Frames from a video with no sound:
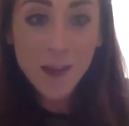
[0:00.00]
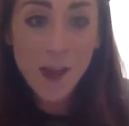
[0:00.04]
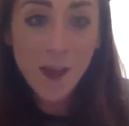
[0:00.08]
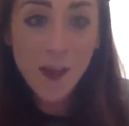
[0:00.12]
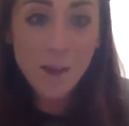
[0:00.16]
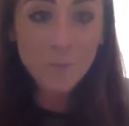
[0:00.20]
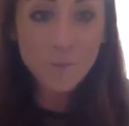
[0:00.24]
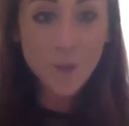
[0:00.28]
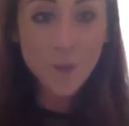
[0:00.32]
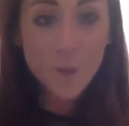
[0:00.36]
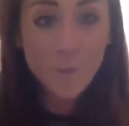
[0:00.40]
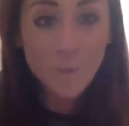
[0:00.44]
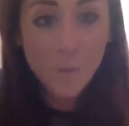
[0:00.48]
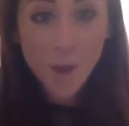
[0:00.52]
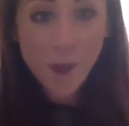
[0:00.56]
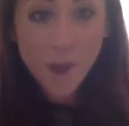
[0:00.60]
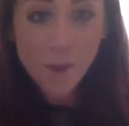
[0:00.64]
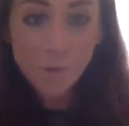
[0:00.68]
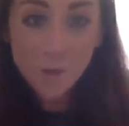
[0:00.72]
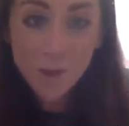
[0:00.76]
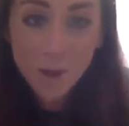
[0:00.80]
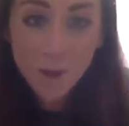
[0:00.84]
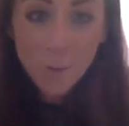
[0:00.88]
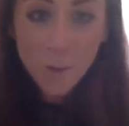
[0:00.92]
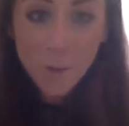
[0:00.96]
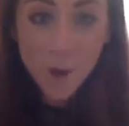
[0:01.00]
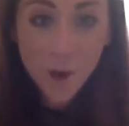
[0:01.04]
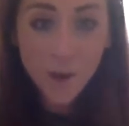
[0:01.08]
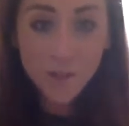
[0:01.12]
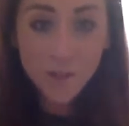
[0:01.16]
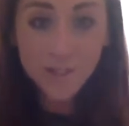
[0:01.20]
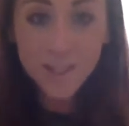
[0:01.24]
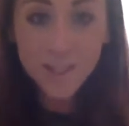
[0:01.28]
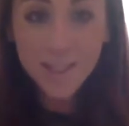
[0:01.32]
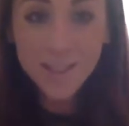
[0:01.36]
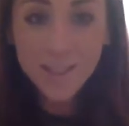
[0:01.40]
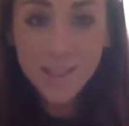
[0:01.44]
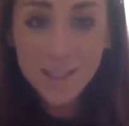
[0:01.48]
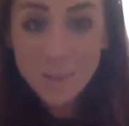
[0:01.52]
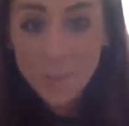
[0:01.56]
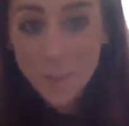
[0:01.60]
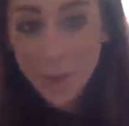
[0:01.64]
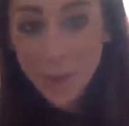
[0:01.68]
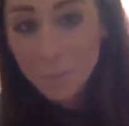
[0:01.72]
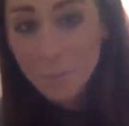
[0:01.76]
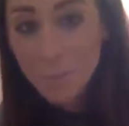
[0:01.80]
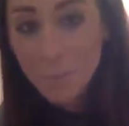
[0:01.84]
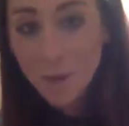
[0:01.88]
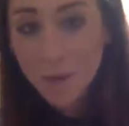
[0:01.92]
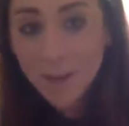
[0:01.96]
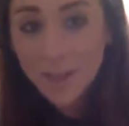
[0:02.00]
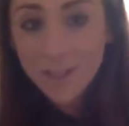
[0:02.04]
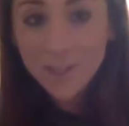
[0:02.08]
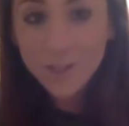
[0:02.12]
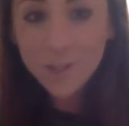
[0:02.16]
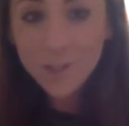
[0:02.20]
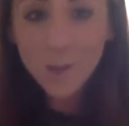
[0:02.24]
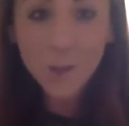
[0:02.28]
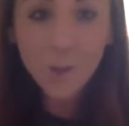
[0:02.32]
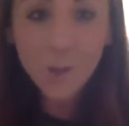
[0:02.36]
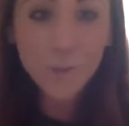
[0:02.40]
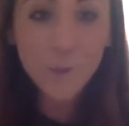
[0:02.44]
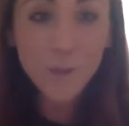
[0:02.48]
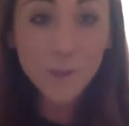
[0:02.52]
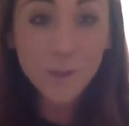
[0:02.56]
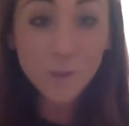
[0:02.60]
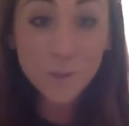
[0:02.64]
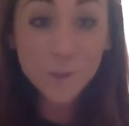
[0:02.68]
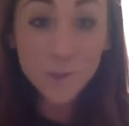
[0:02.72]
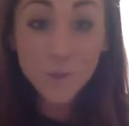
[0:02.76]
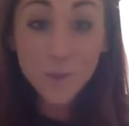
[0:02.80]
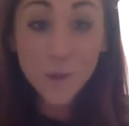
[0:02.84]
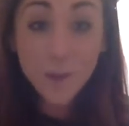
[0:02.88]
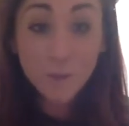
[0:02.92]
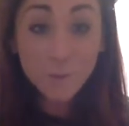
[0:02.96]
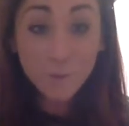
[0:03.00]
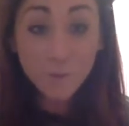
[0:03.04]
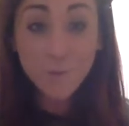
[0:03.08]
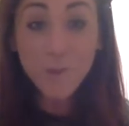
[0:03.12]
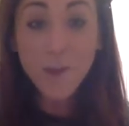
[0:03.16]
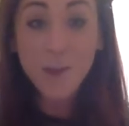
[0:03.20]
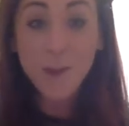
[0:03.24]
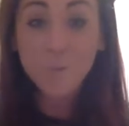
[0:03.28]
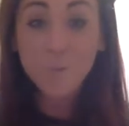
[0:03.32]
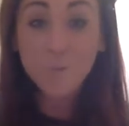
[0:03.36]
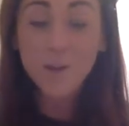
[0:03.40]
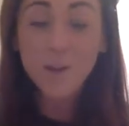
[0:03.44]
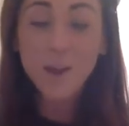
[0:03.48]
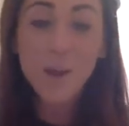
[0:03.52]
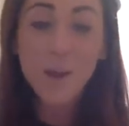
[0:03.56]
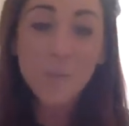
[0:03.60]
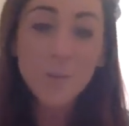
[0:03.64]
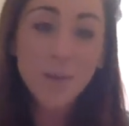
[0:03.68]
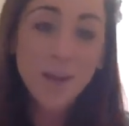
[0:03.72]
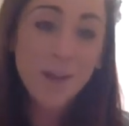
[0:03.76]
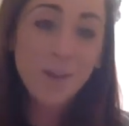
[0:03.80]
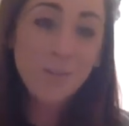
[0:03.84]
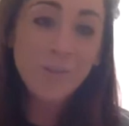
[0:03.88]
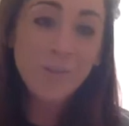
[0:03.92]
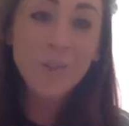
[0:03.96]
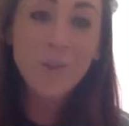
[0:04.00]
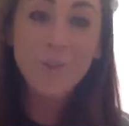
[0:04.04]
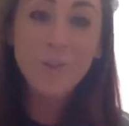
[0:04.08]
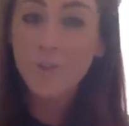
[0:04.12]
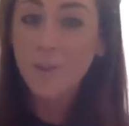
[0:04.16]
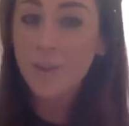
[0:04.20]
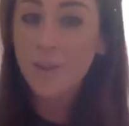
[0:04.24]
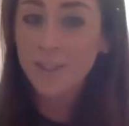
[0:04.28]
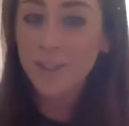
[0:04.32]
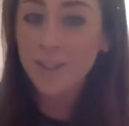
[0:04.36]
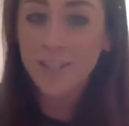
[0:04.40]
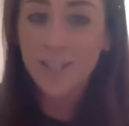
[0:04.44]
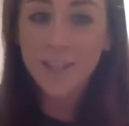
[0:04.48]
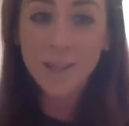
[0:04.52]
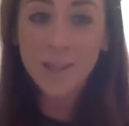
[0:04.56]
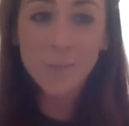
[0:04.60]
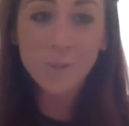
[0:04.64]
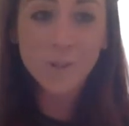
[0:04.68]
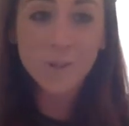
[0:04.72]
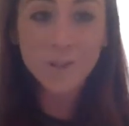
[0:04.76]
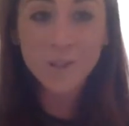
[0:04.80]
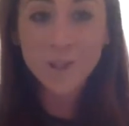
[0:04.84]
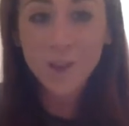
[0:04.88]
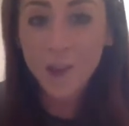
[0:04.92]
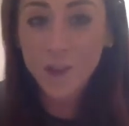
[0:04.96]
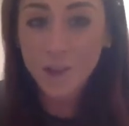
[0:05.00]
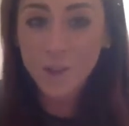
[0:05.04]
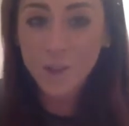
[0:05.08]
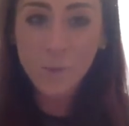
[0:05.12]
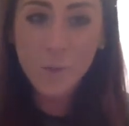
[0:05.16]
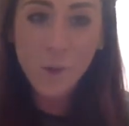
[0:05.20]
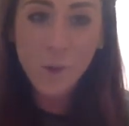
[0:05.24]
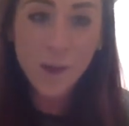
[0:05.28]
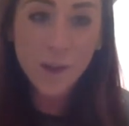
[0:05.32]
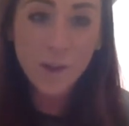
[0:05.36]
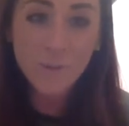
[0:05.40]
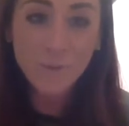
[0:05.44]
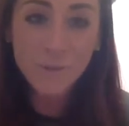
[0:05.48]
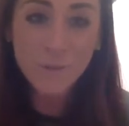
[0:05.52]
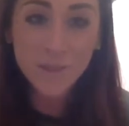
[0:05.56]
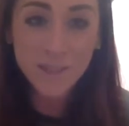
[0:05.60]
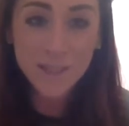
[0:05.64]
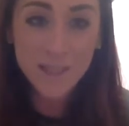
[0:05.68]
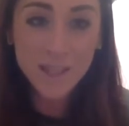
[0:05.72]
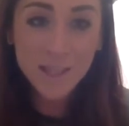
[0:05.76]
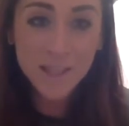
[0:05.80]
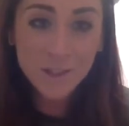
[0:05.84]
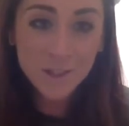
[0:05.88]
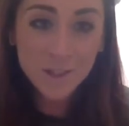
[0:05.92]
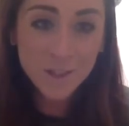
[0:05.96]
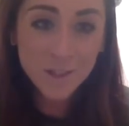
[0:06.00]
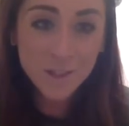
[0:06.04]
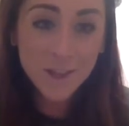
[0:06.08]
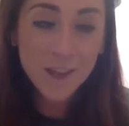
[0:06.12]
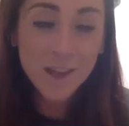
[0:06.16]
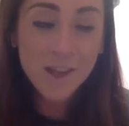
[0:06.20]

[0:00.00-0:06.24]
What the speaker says: doing birthday parties in a big monkey suit, which was great fun. But coming out of university, that wasn't kind of what I envisaged.